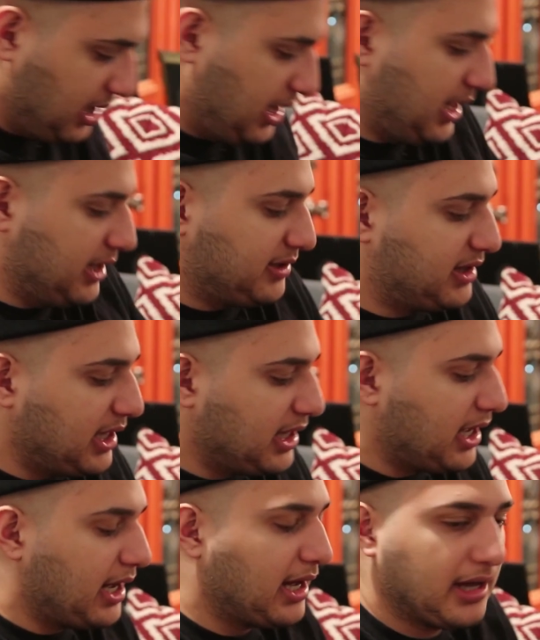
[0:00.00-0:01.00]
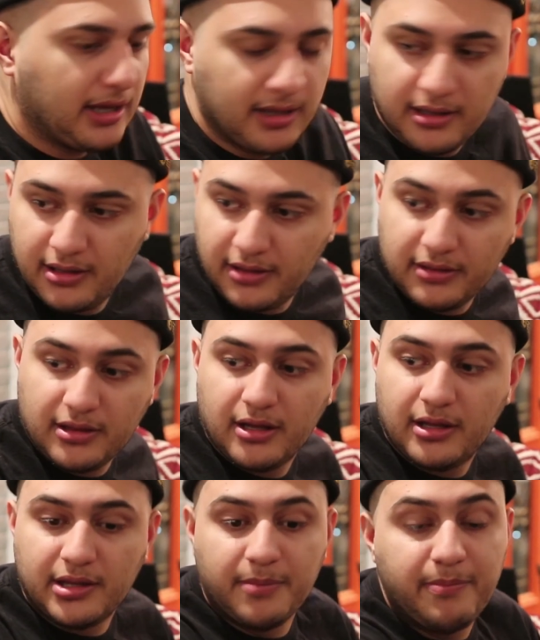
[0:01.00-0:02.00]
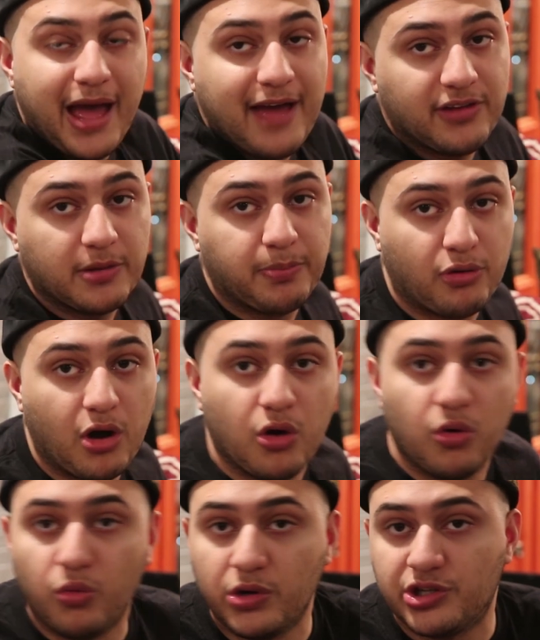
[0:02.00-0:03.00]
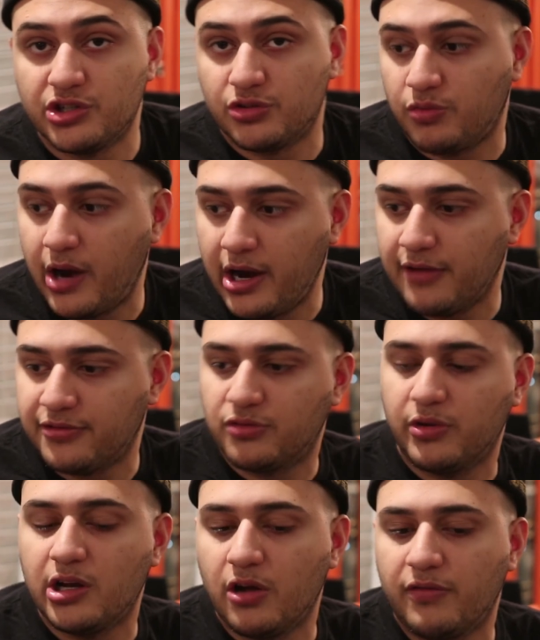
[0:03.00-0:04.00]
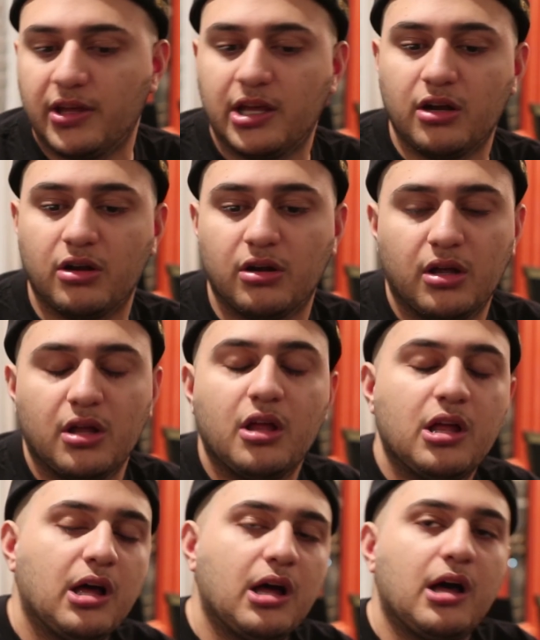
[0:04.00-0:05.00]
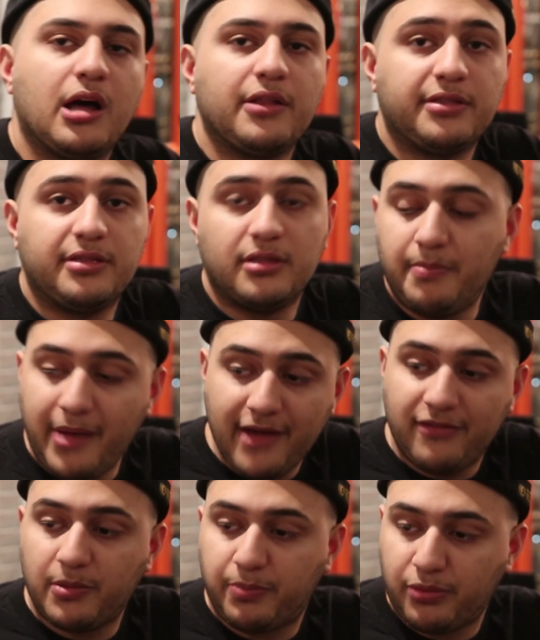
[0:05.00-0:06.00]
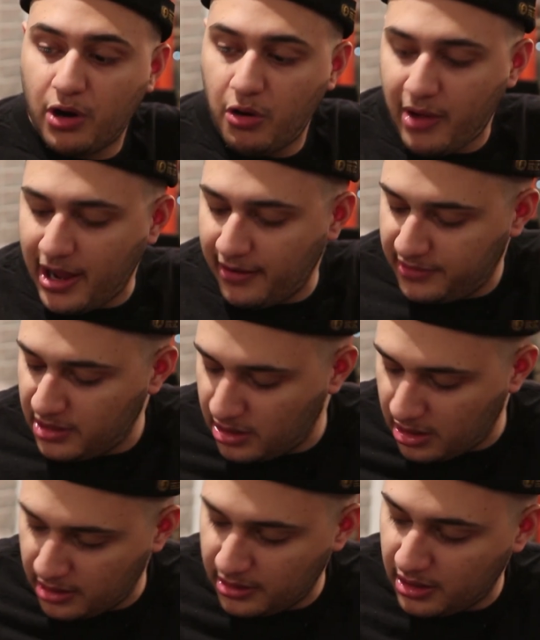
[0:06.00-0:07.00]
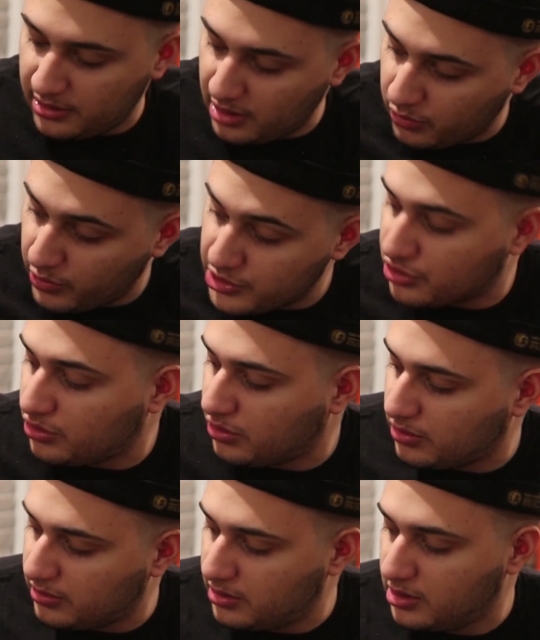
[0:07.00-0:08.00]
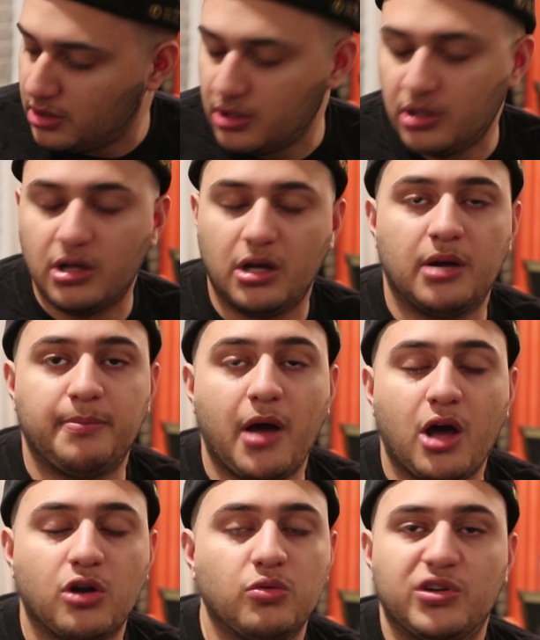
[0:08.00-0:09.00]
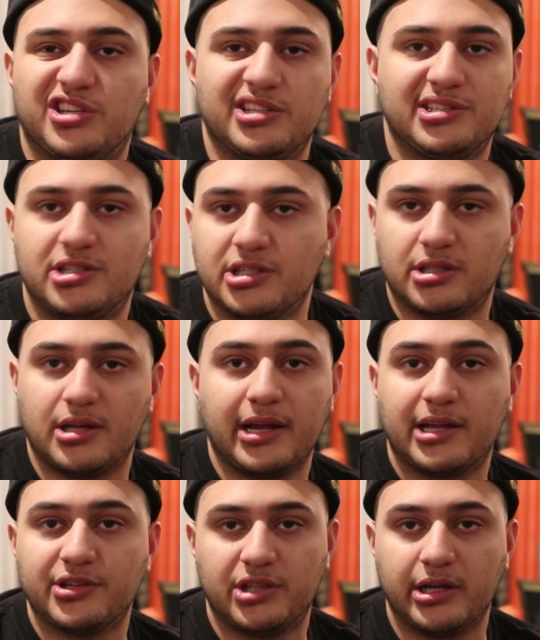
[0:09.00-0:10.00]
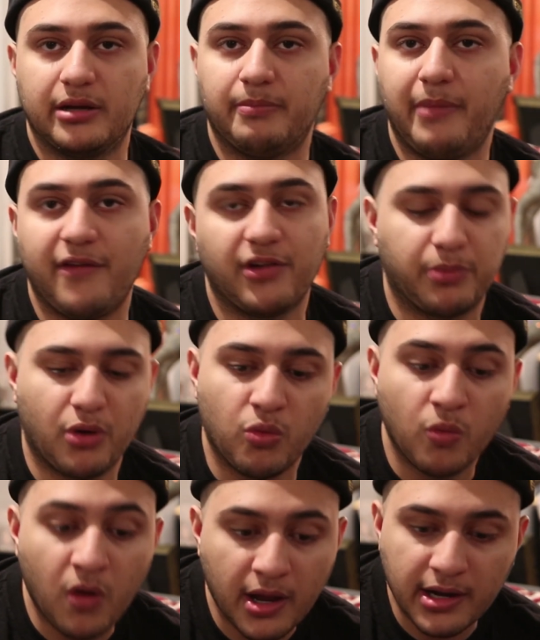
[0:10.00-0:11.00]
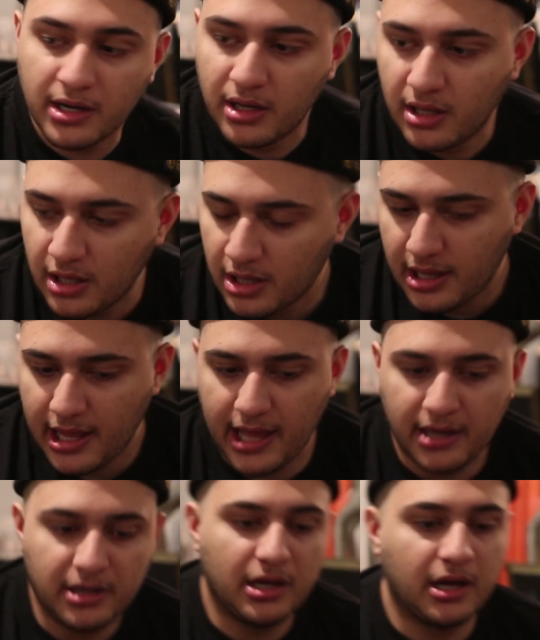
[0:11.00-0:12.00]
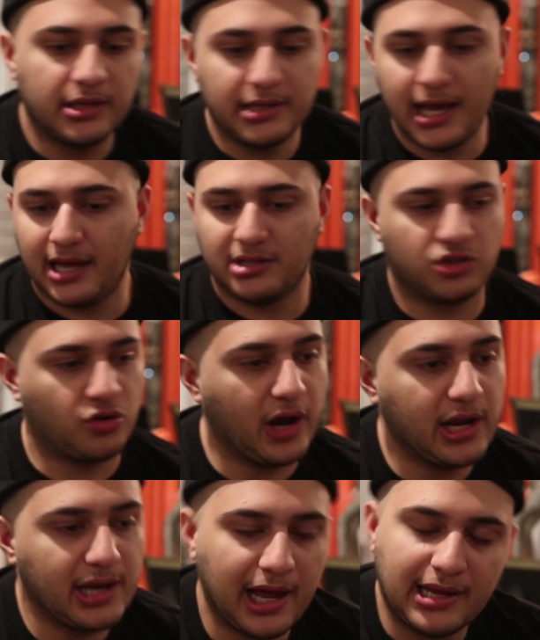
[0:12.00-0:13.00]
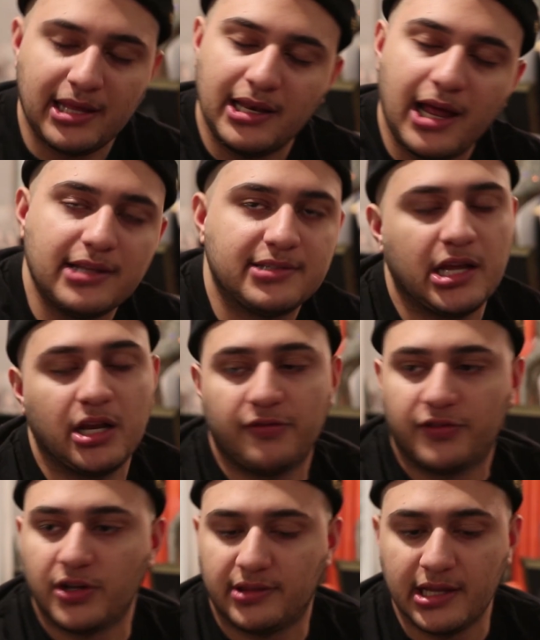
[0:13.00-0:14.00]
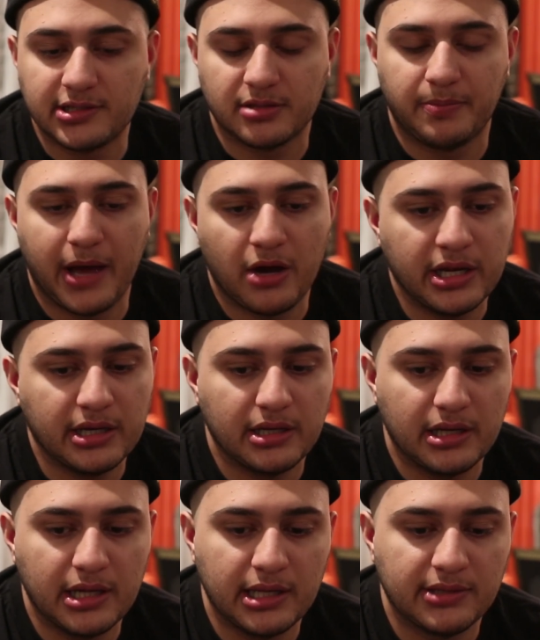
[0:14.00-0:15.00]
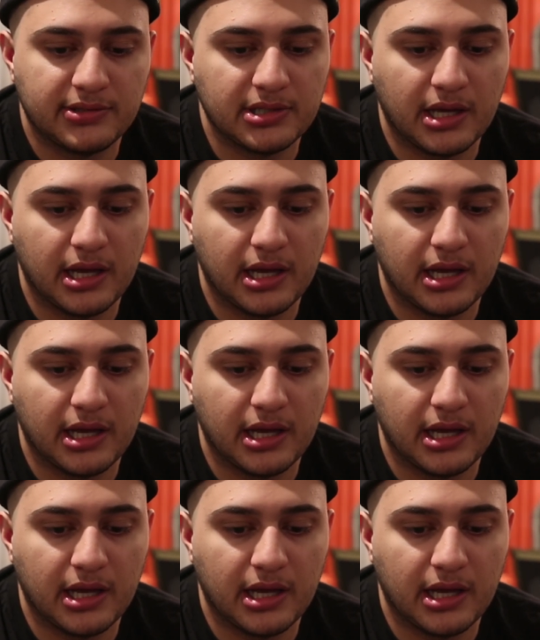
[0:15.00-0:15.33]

is the Mavic Pro, which is right off screen over here. The Mavic Pro, I have the an original model, which is just, I guess, the Mavic Pro 1. And yeah, it's great. I cannot say enough good things about it. It's